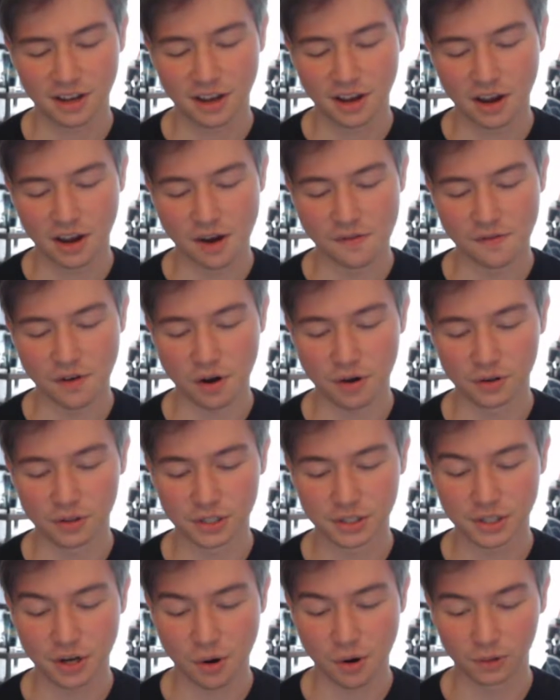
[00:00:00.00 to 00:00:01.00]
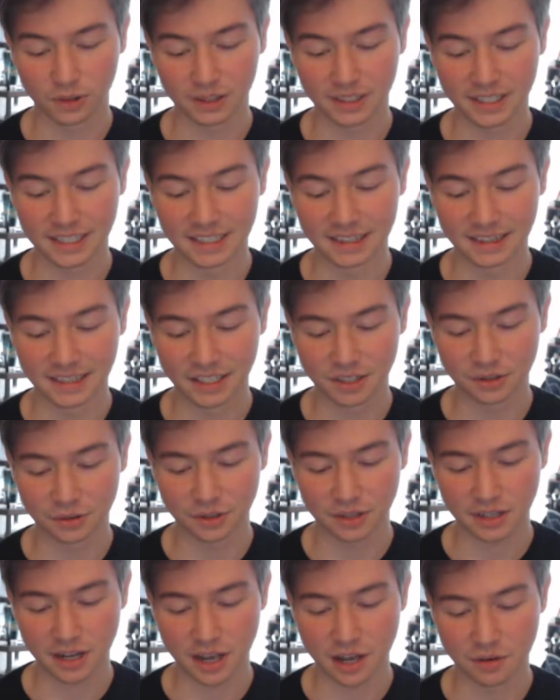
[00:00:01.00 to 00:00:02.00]
Of all the totally
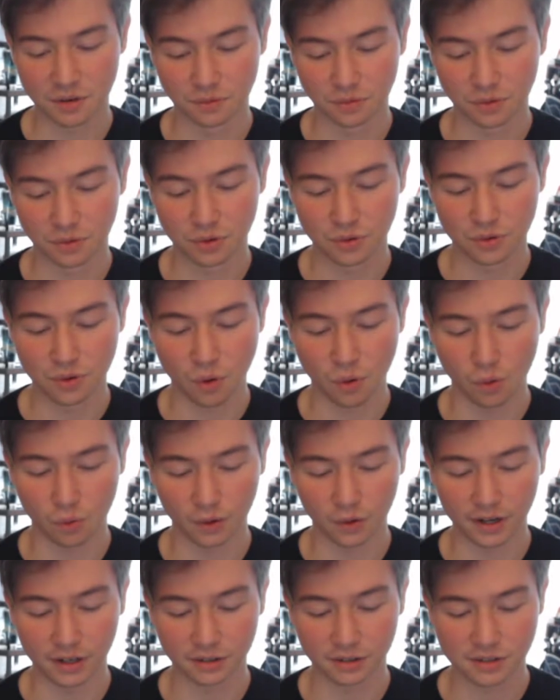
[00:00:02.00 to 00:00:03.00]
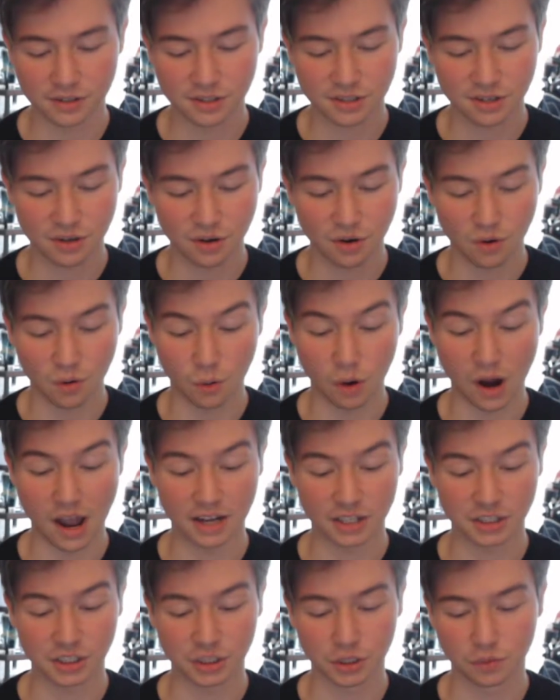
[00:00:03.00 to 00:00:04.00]
illiterate and rude orators, or
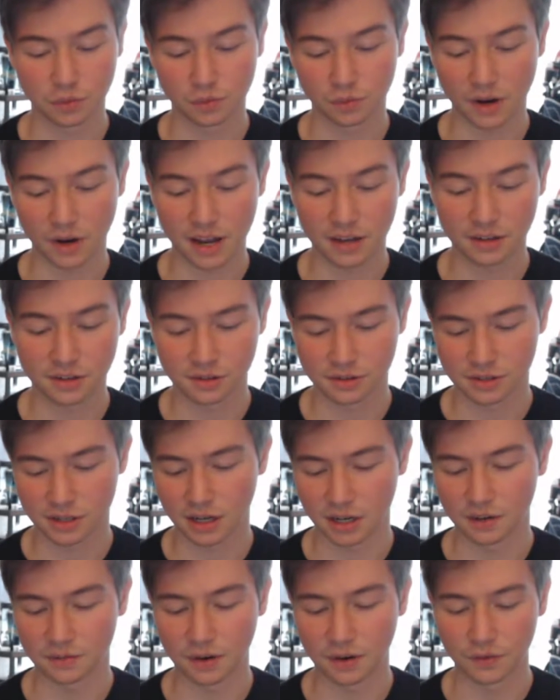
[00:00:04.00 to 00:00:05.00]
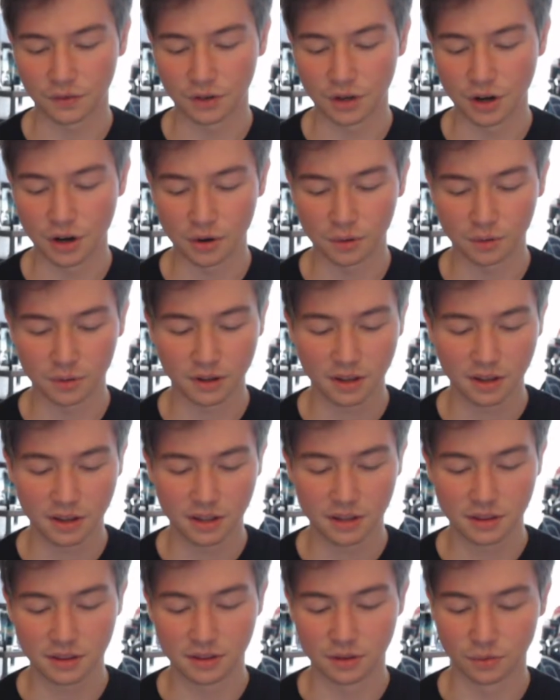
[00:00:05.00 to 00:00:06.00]
actually ranters I have ever known,
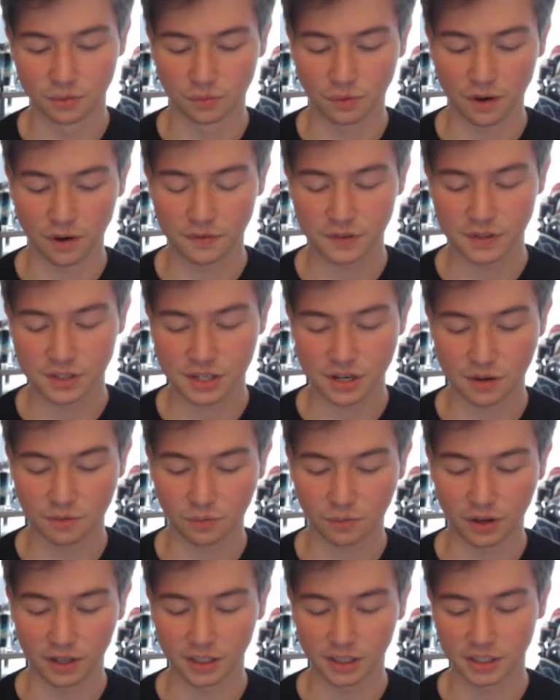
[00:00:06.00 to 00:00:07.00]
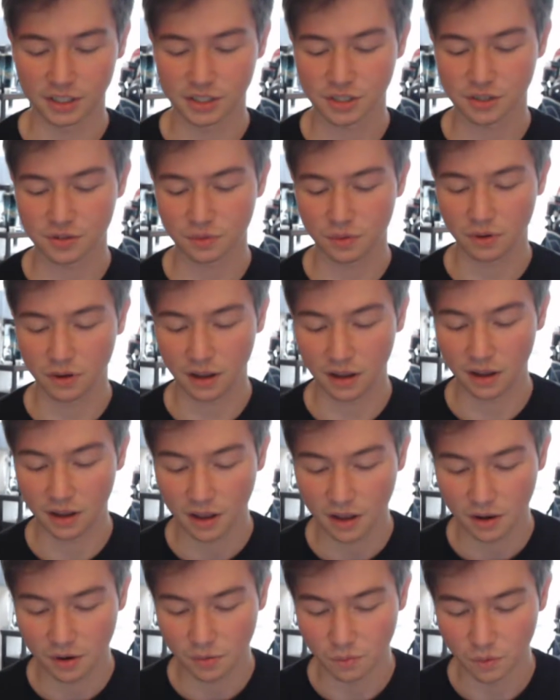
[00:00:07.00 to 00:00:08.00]
the roughest and readiest
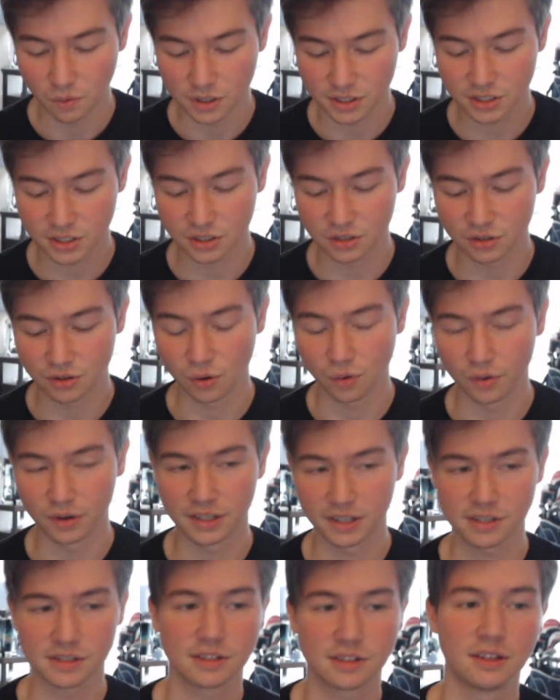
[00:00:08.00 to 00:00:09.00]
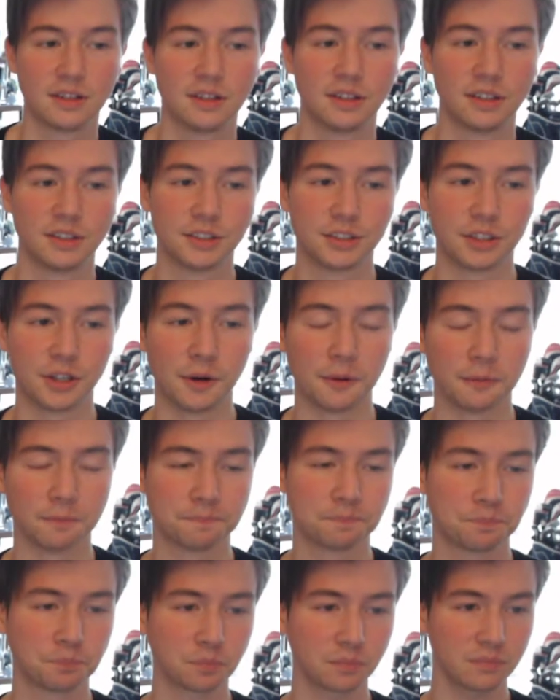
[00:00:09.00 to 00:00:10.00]
was Sertorius. So,
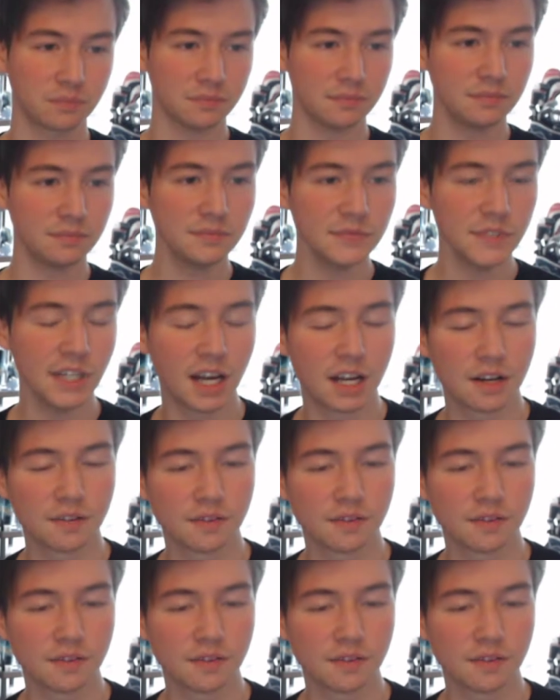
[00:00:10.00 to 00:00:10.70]
kind of a